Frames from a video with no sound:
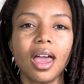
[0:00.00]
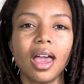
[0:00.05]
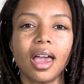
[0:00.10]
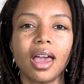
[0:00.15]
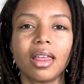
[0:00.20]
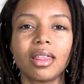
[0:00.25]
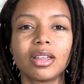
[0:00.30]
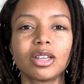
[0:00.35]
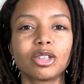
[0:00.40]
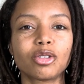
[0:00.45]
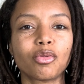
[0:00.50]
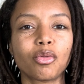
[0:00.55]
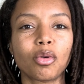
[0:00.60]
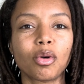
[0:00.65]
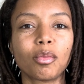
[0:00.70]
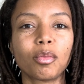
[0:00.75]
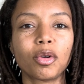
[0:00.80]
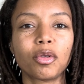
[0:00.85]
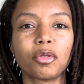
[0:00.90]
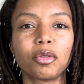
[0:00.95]
and this full
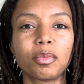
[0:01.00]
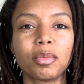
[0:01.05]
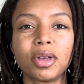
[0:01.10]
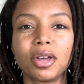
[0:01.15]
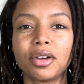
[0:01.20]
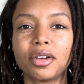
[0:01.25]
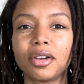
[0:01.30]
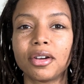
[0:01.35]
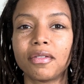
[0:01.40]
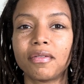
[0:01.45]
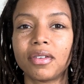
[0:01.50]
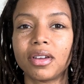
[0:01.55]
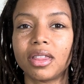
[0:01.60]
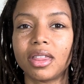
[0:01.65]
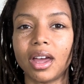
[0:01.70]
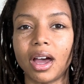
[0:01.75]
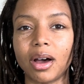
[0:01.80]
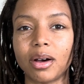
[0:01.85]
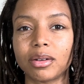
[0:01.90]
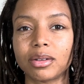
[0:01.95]
moon will be in your 5th
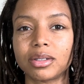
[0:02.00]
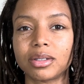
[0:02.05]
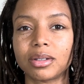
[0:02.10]
house.